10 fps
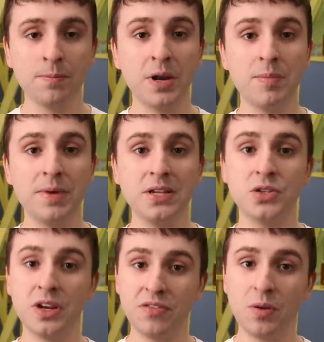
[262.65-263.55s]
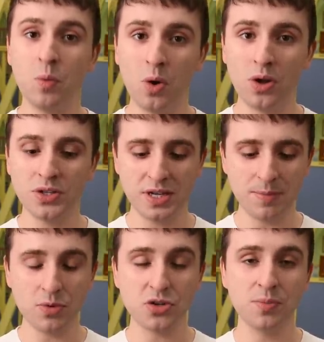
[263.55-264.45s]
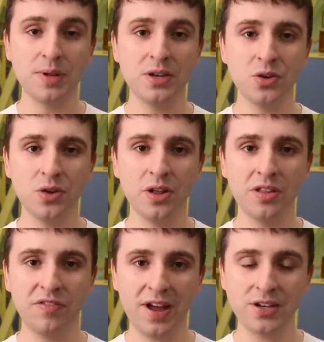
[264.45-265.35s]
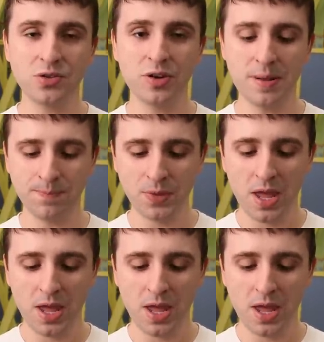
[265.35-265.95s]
but it means that if it was, it must have been done at the factory.